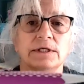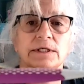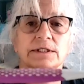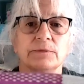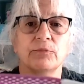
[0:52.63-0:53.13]

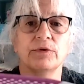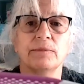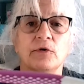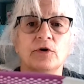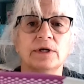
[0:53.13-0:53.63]
is a PRYM
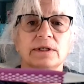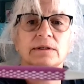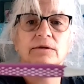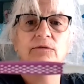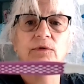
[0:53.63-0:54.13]
hook,
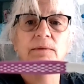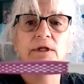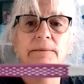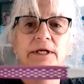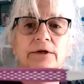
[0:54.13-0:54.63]

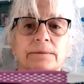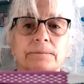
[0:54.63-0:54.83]
3mm,